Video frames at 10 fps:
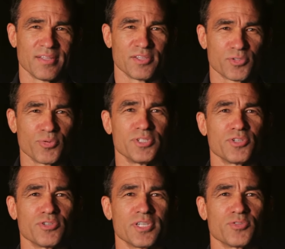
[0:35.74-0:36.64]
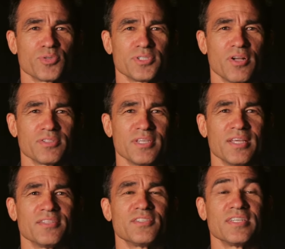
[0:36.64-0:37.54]
This research has resulted
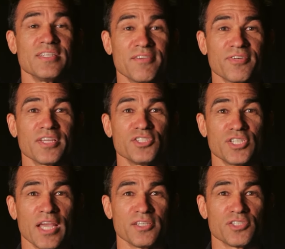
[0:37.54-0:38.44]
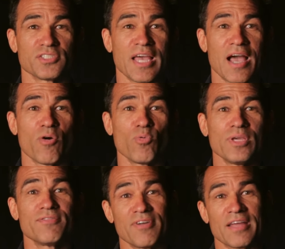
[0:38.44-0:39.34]
in significant changes to how
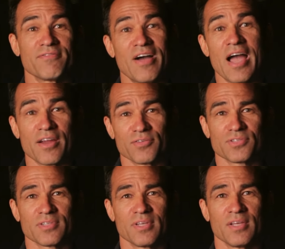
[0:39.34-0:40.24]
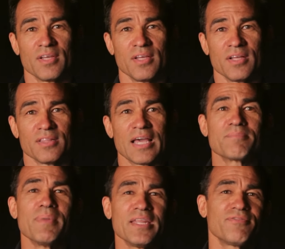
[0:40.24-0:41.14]
we fight fires.
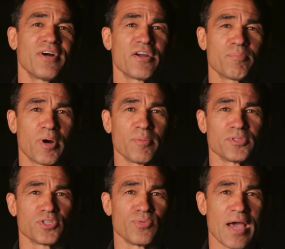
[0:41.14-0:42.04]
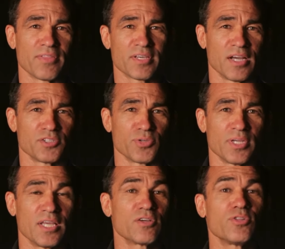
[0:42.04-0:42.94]
Like many fire departments around the country,
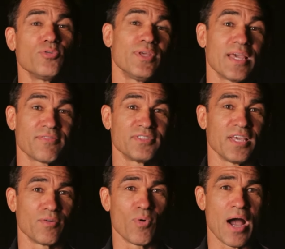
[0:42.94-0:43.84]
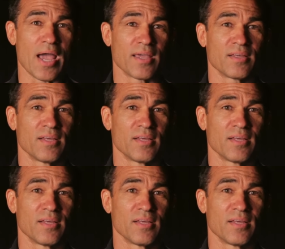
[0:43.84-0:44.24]
including FDNY,